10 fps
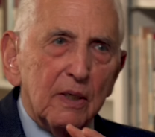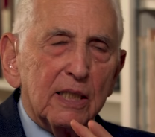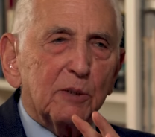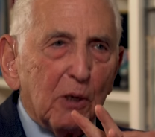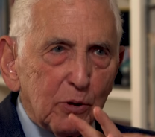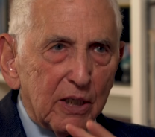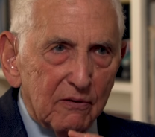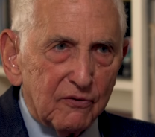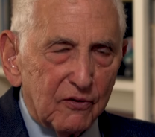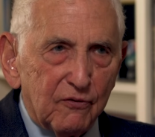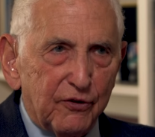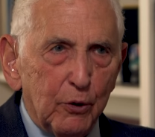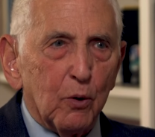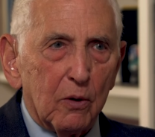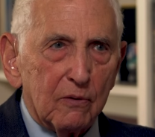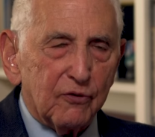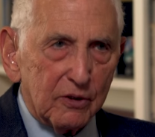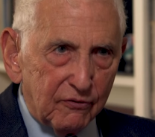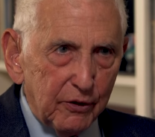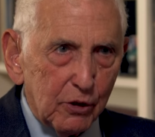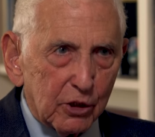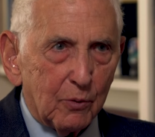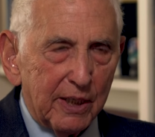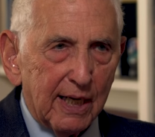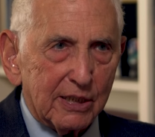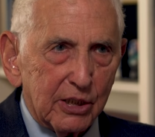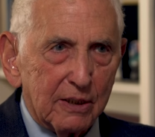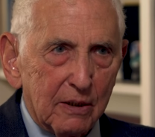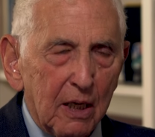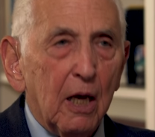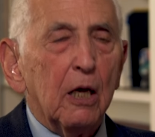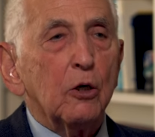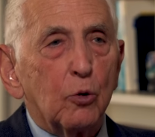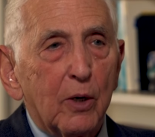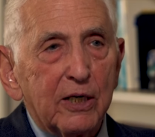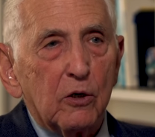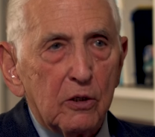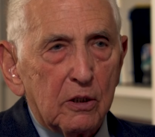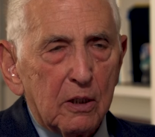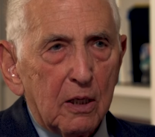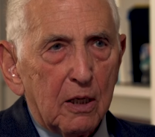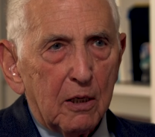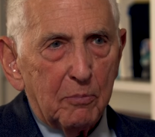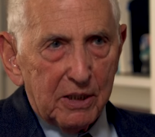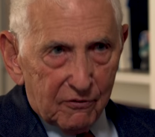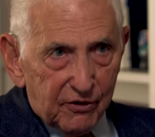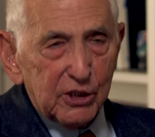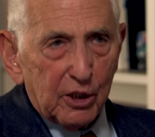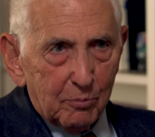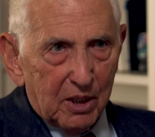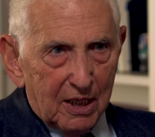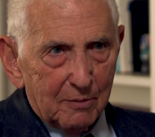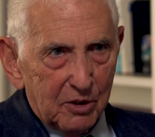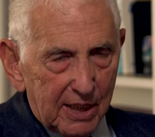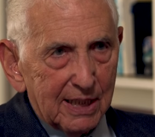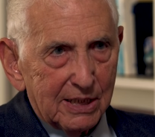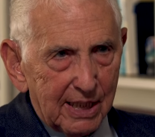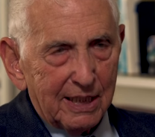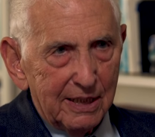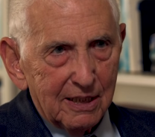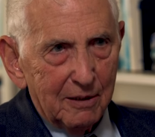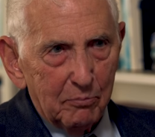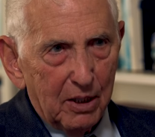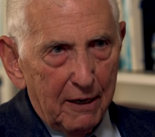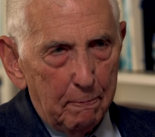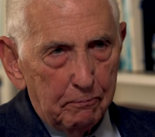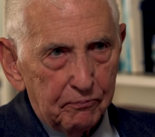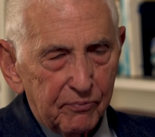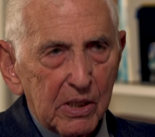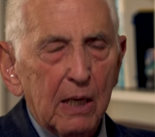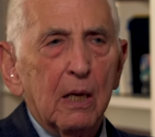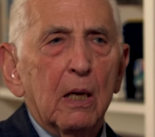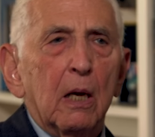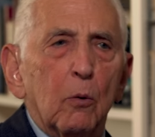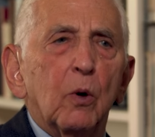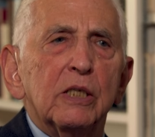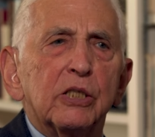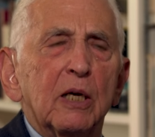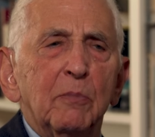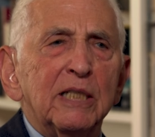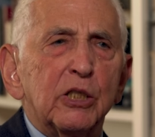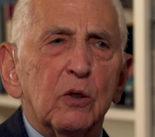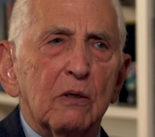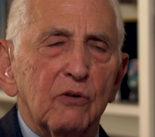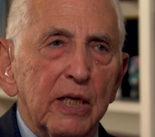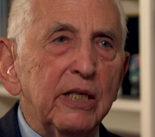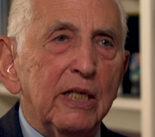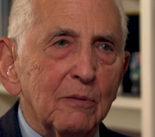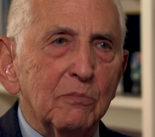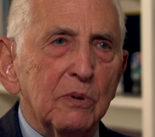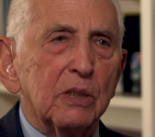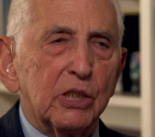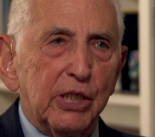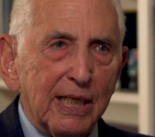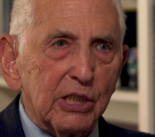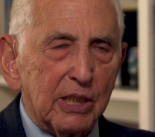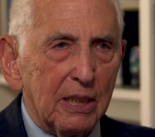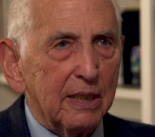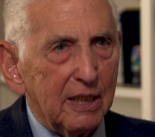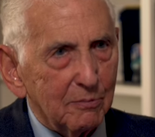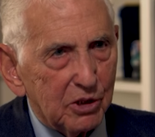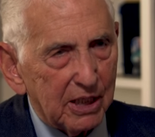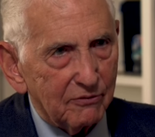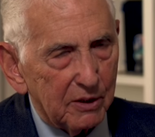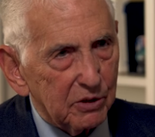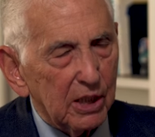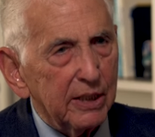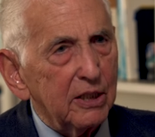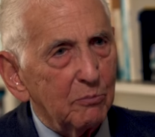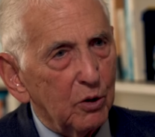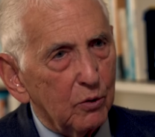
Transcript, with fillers: explosive fuel for the fusion reaction, triggered by the fission bomb, the Nagasaki-type bomb, was a mixture of lithium-6 and lithium-7. It was lithium